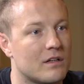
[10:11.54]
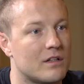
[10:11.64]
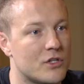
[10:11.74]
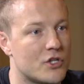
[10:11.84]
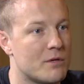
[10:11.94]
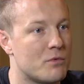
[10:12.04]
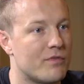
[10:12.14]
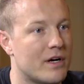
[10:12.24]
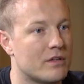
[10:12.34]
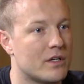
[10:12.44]
Did she move
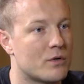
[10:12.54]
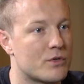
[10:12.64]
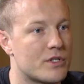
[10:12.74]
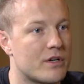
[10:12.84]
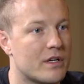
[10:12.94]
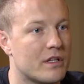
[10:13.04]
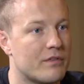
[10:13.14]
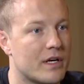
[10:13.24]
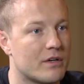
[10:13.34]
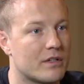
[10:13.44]
out there, or was she already
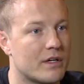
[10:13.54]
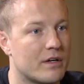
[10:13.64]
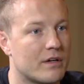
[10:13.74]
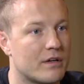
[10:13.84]
living out there?